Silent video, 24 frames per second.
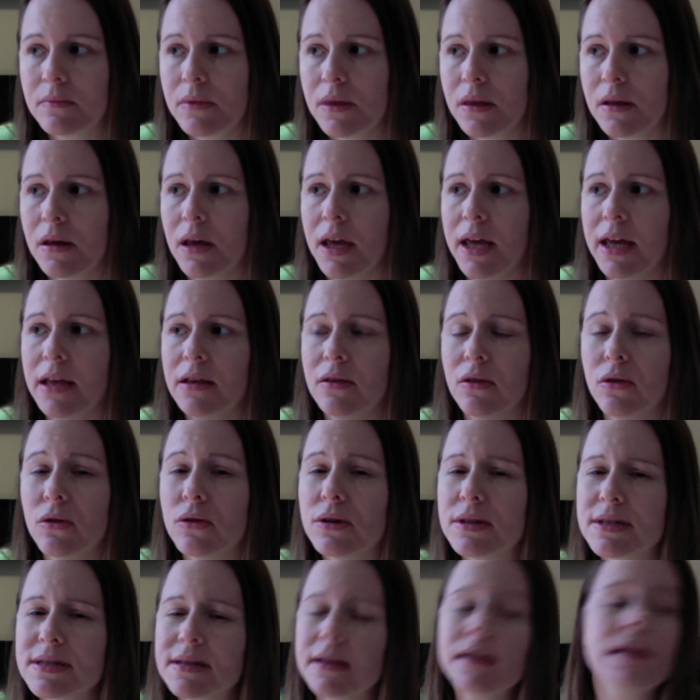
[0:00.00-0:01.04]
It
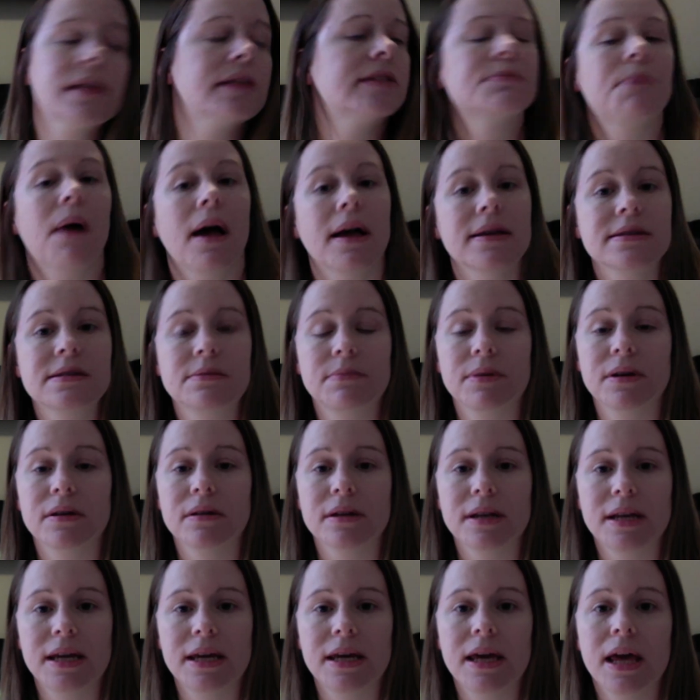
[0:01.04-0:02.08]
looks like it's a
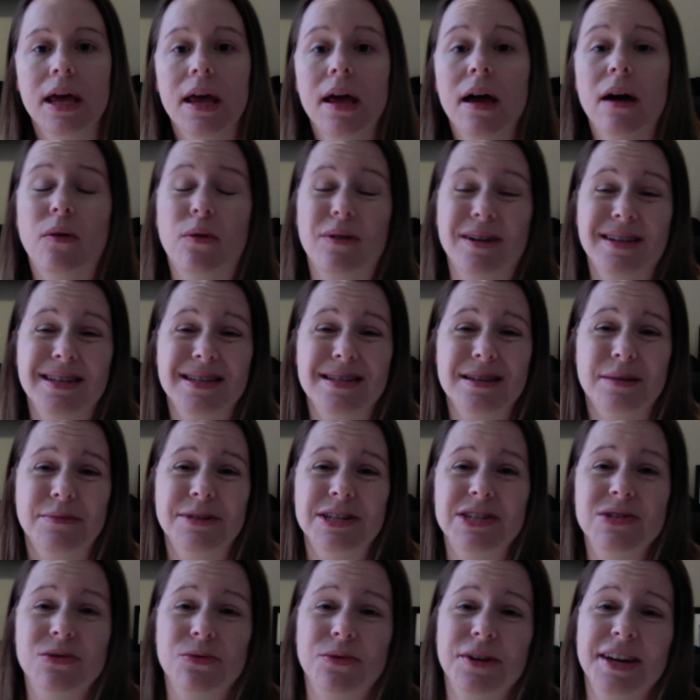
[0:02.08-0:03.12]
possibility, according to some
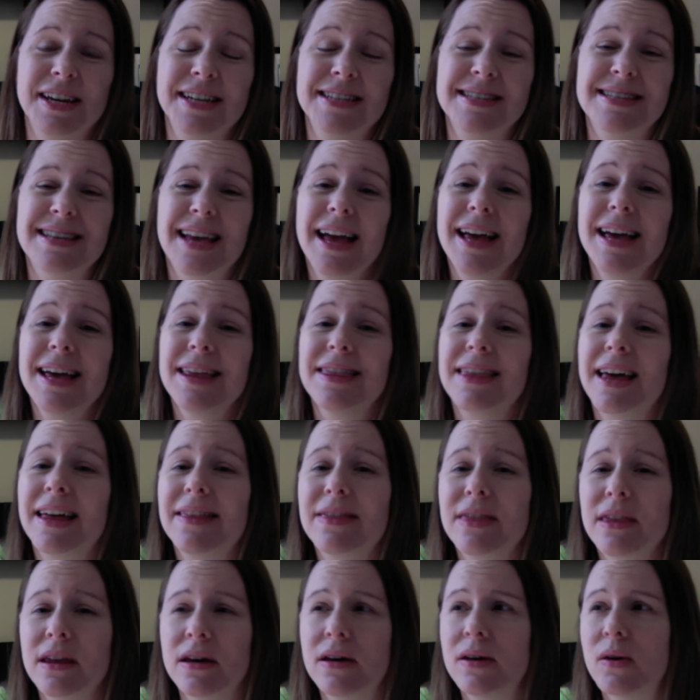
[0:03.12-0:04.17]
historians, that
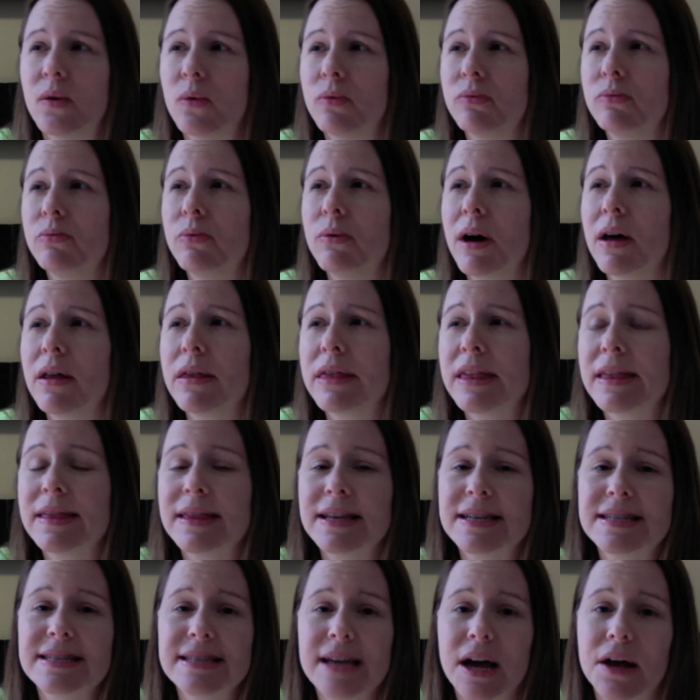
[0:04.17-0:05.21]
the wealth in the
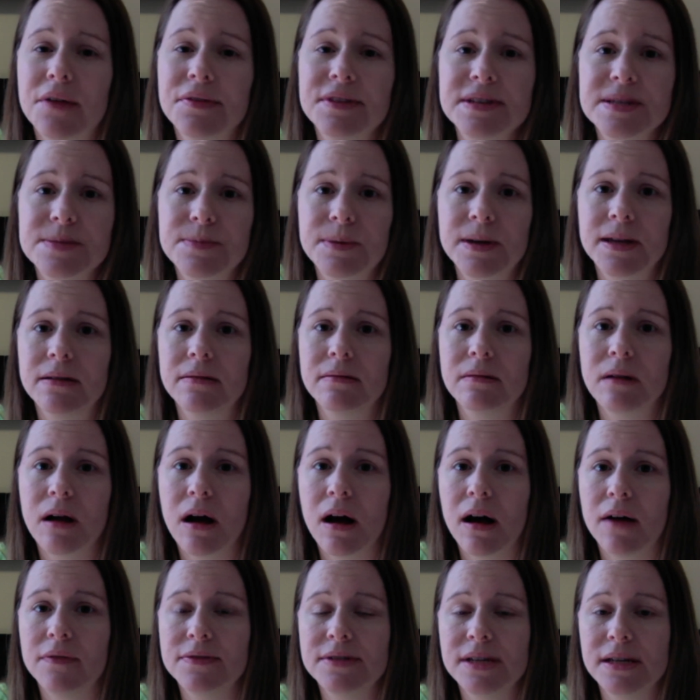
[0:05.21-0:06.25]
South has been
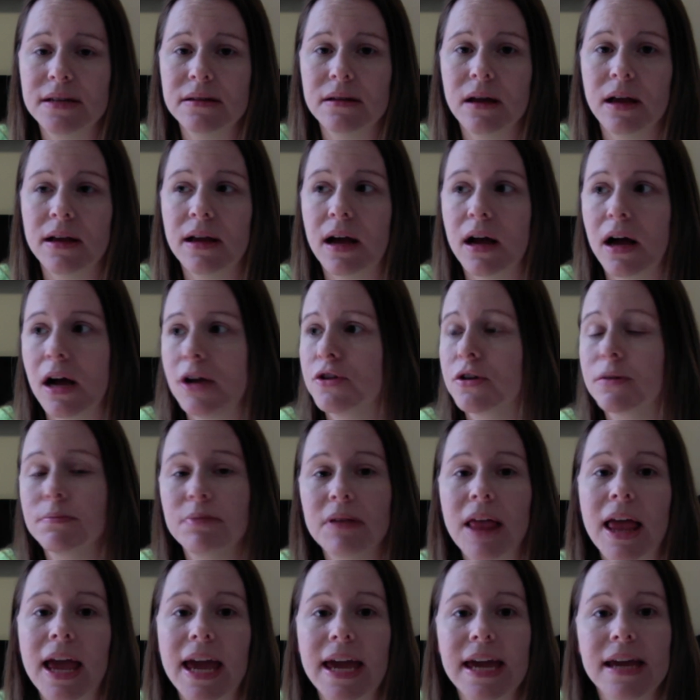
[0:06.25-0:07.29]
often
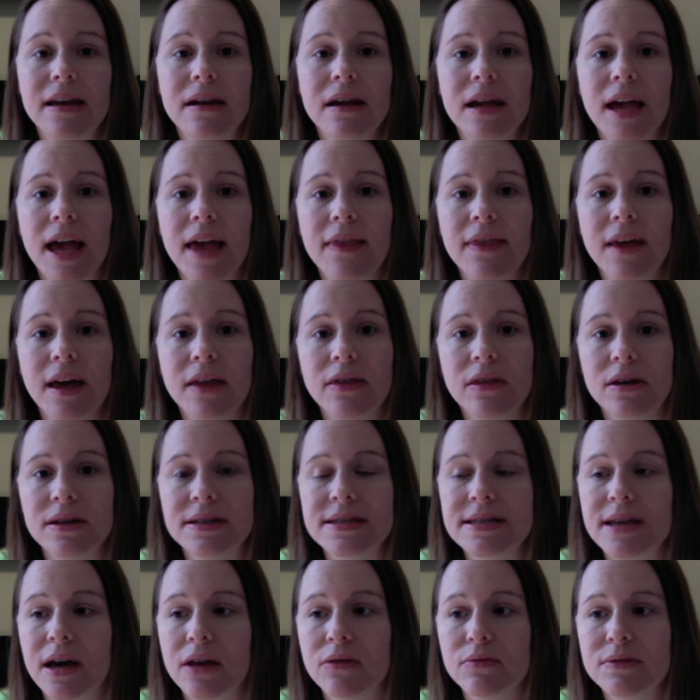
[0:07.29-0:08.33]
underplayed, and that the
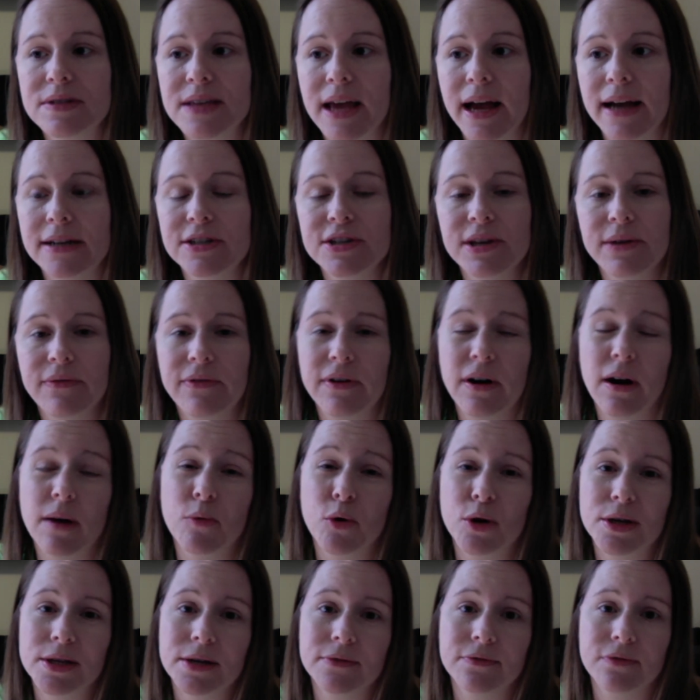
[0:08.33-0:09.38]
South was actually far
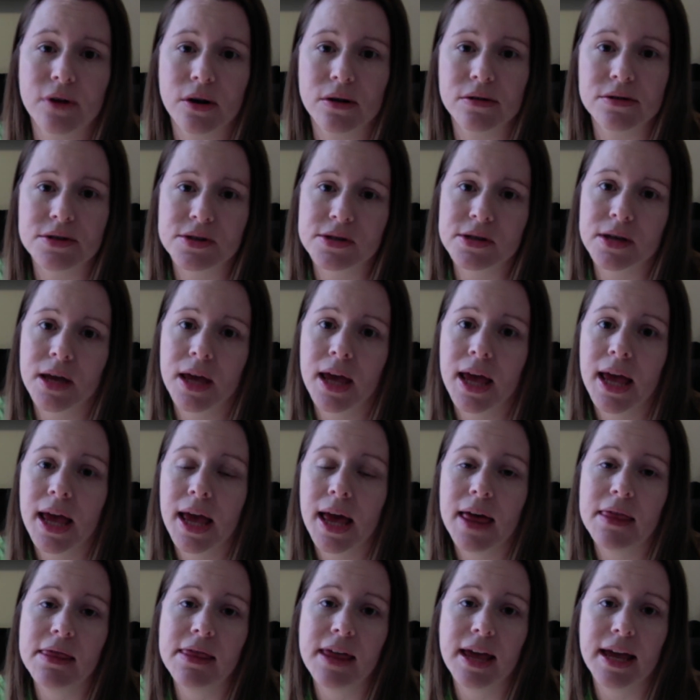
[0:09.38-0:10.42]
more diverse
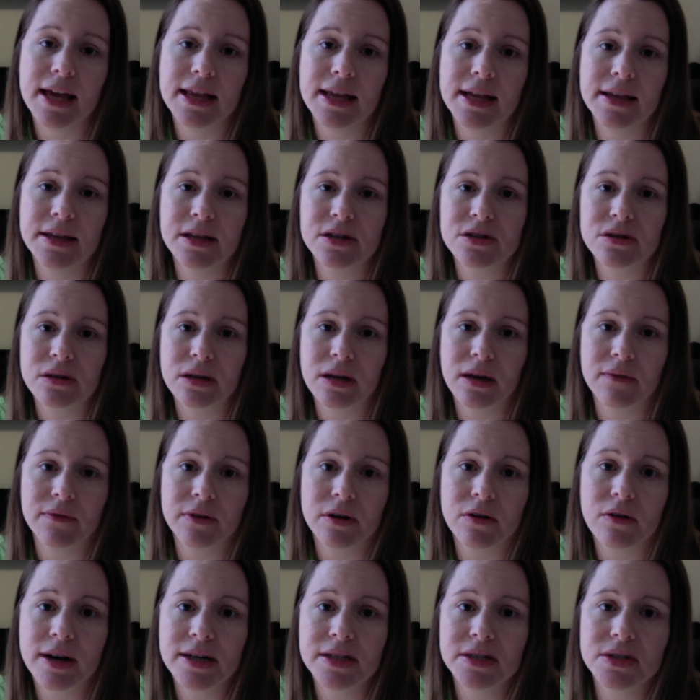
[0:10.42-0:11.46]
than initially given
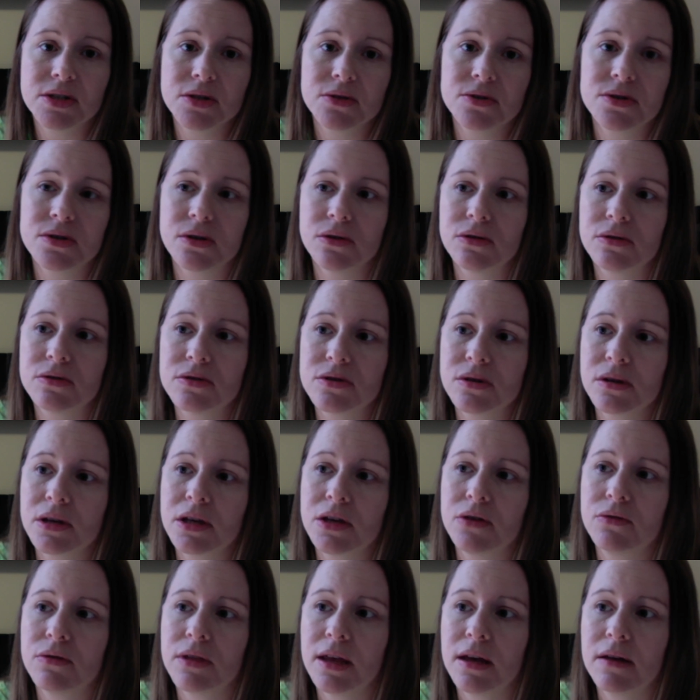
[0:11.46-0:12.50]
credit to. So usually
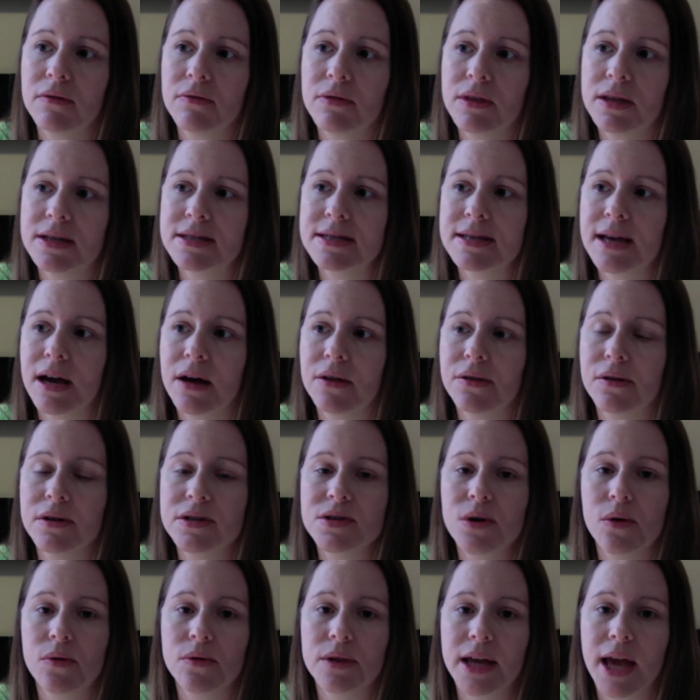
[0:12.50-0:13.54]
you think of the South as
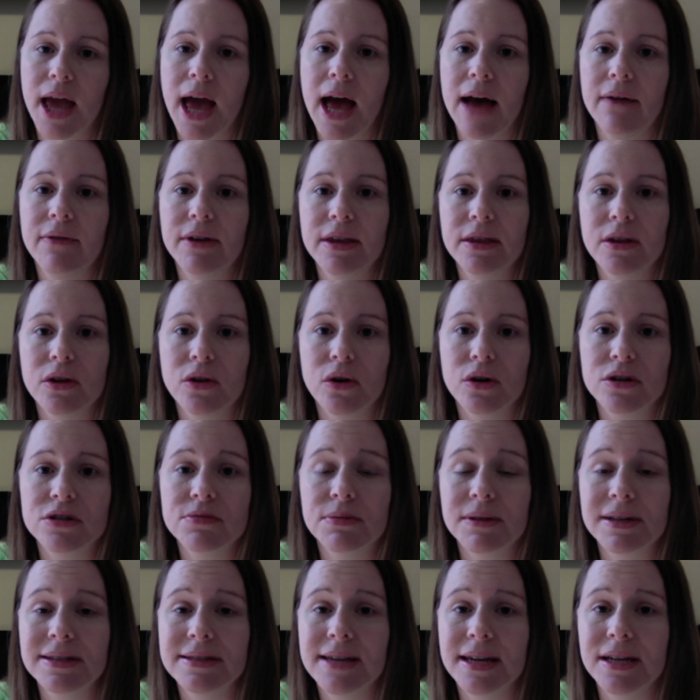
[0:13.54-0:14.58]
only having the large
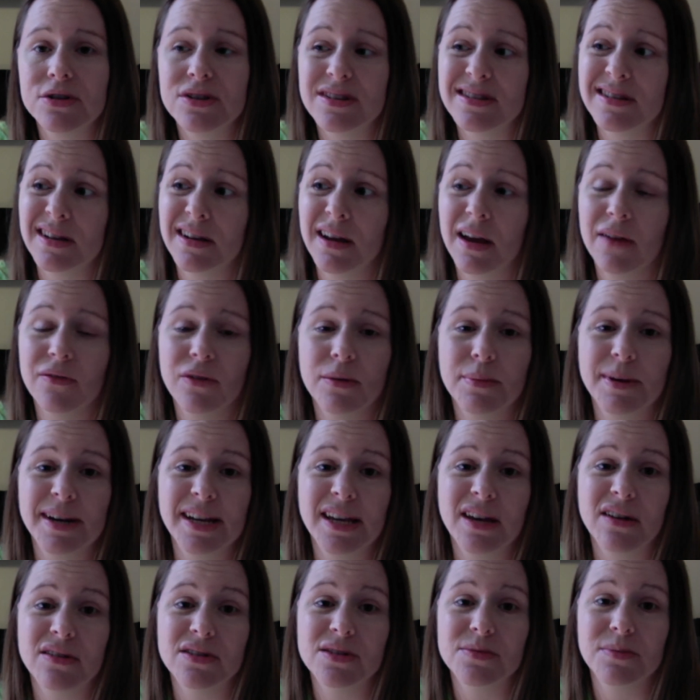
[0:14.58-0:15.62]
plantations and everybody
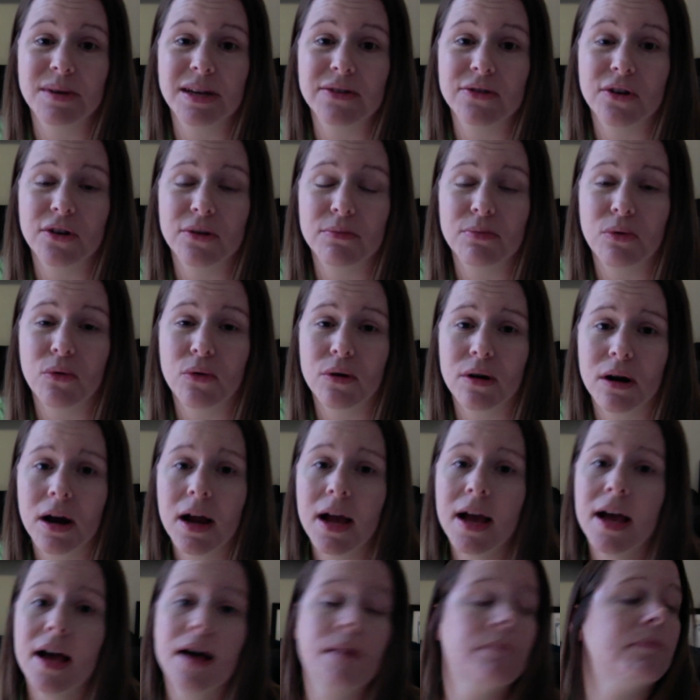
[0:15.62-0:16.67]
else being dirt poor.
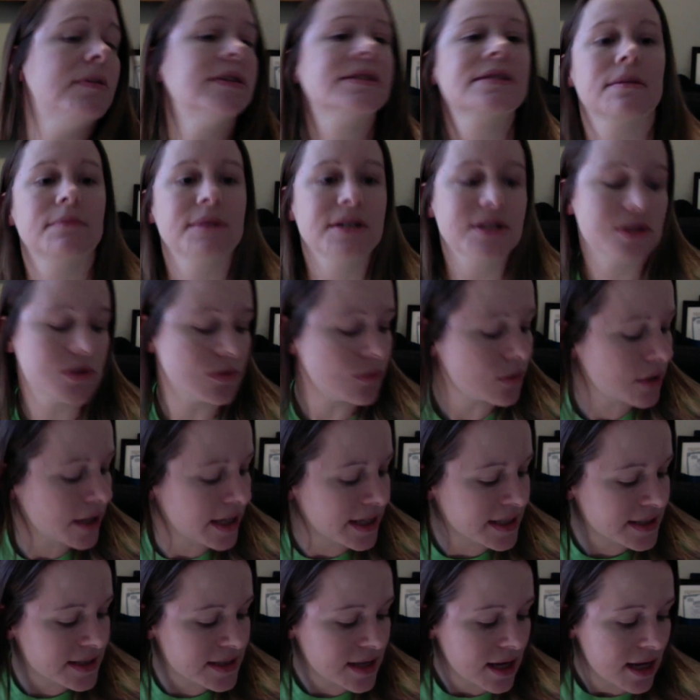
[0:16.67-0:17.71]
But some
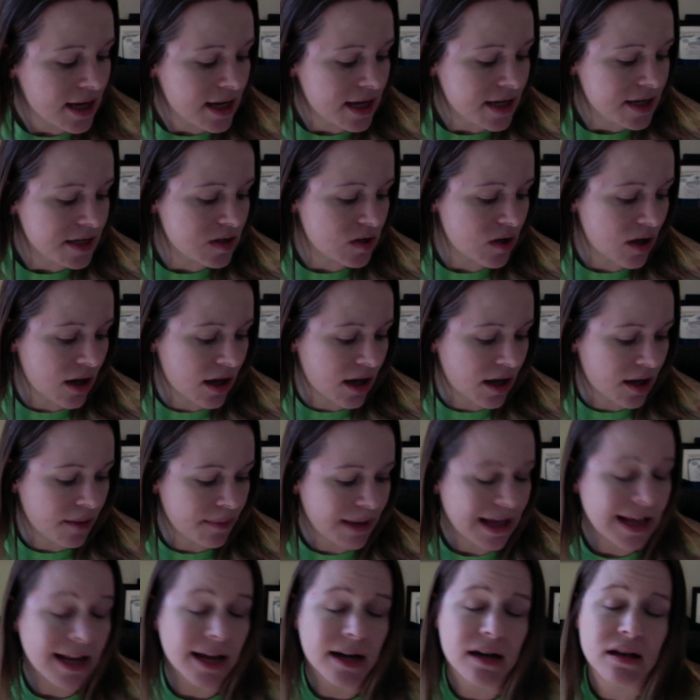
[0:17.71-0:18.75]
historians
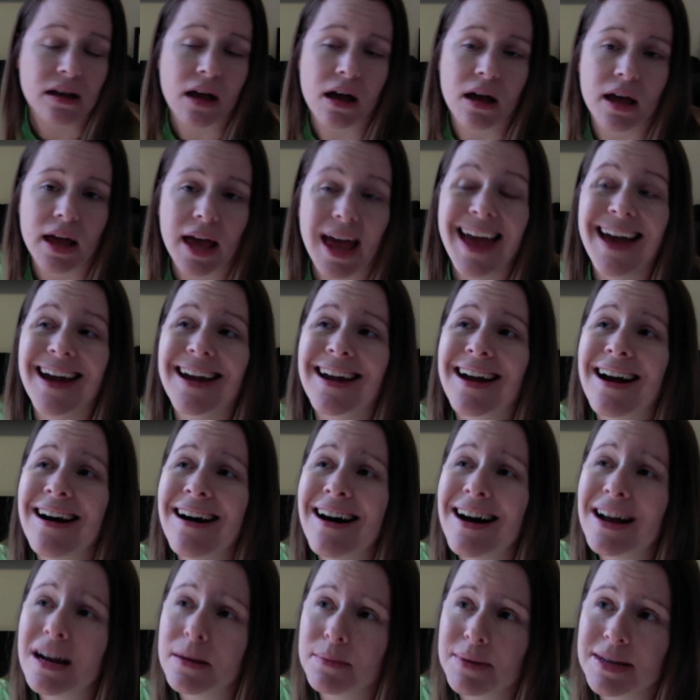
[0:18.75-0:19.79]
and
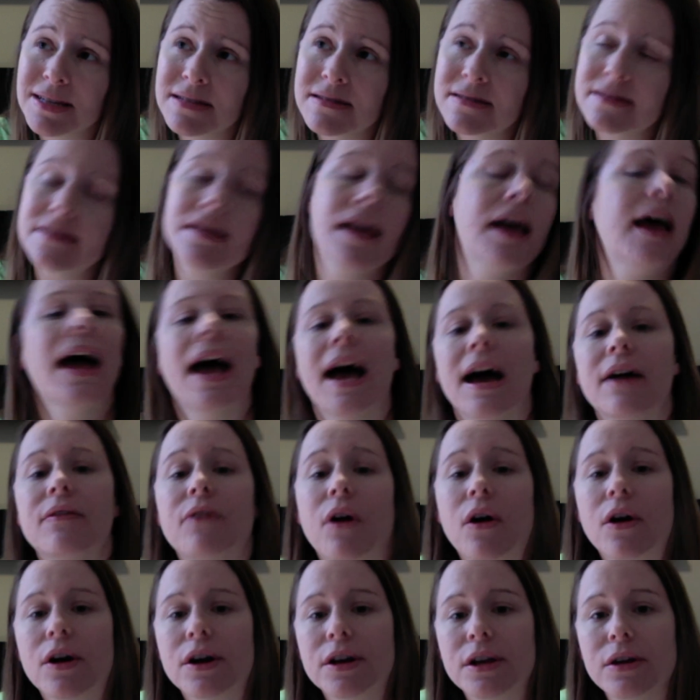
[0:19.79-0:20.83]
economists have
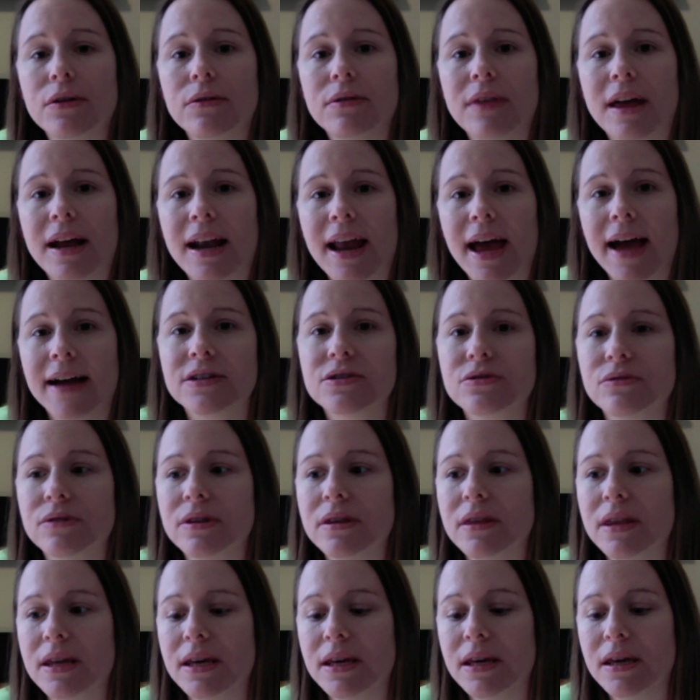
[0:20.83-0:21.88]
argued that actually
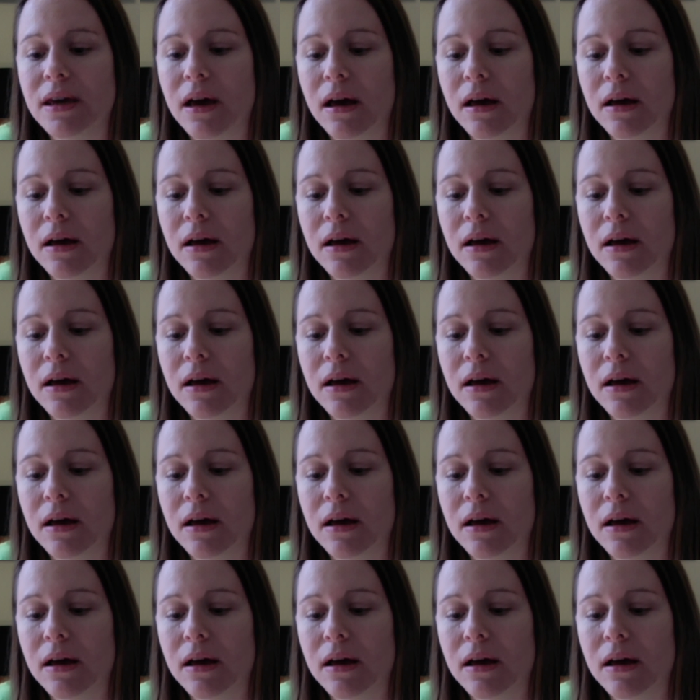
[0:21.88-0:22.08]
the